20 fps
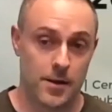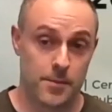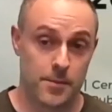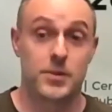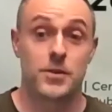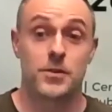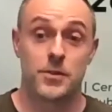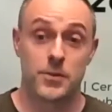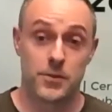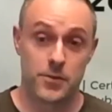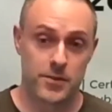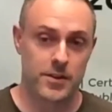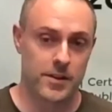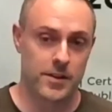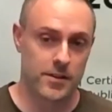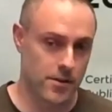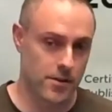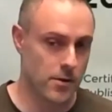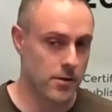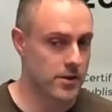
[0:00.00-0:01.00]
to using
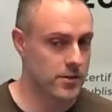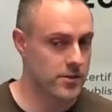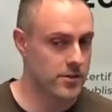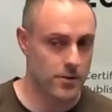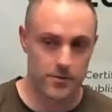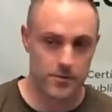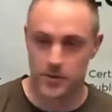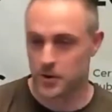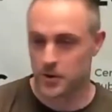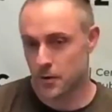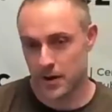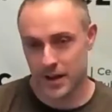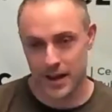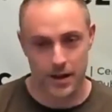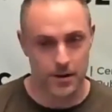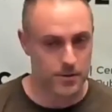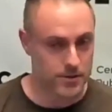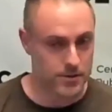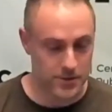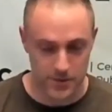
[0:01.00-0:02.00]
Ezoic. So if you're going
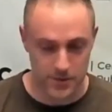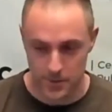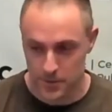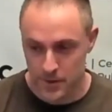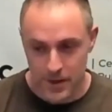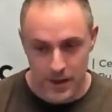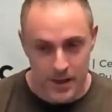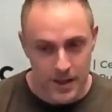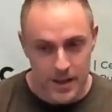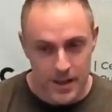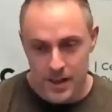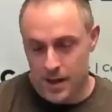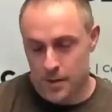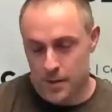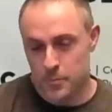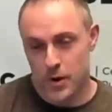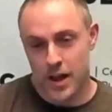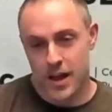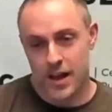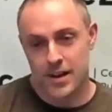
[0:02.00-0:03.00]
out to a
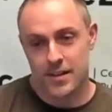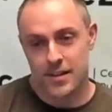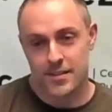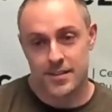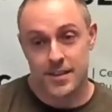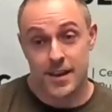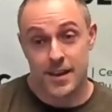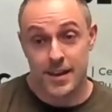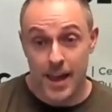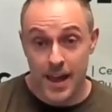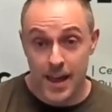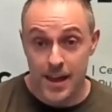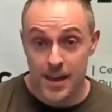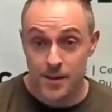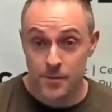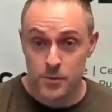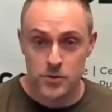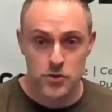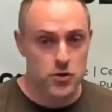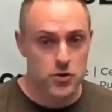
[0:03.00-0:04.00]
brand and saying, hey,
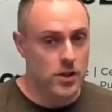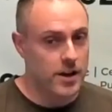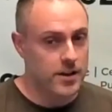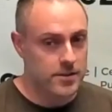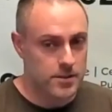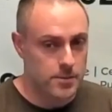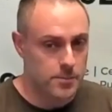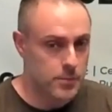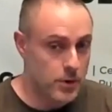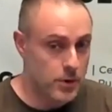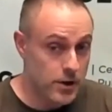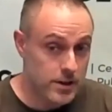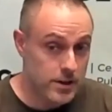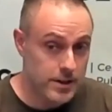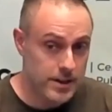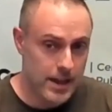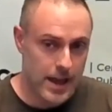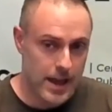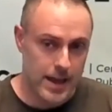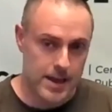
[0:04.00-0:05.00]
would you like to book
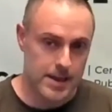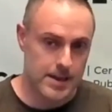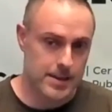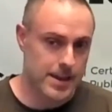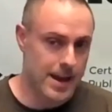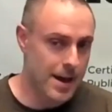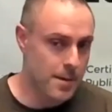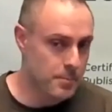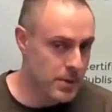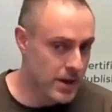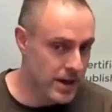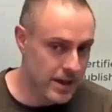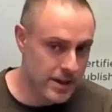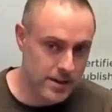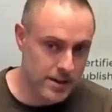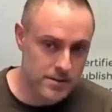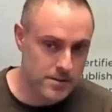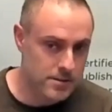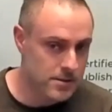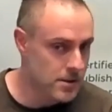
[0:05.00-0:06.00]
a
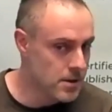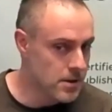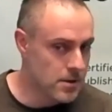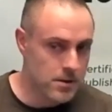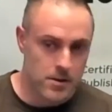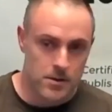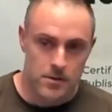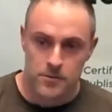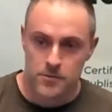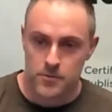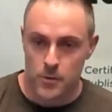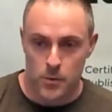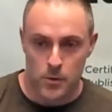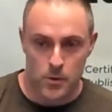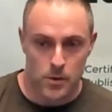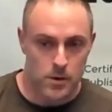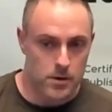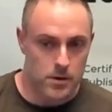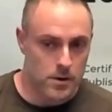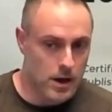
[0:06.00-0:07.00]
campaign
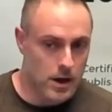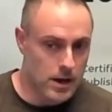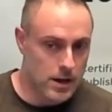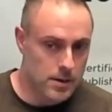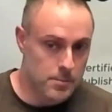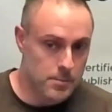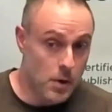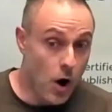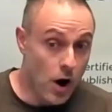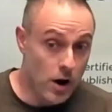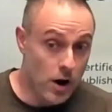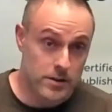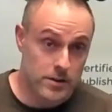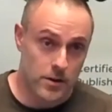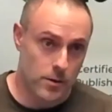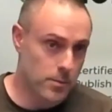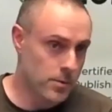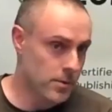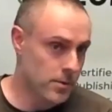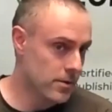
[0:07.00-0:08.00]
for
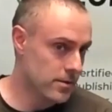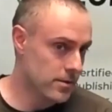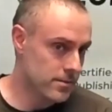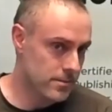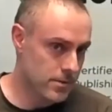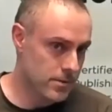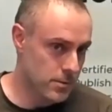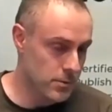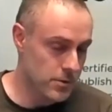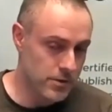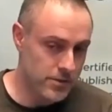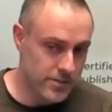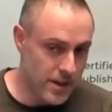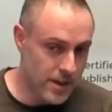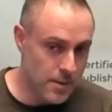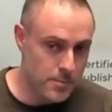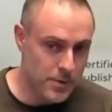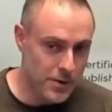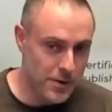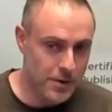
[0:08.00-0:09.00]
October through
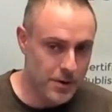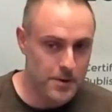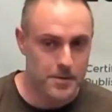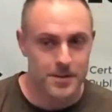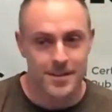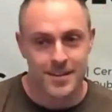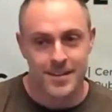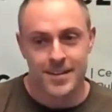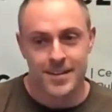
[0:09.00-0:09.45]
December,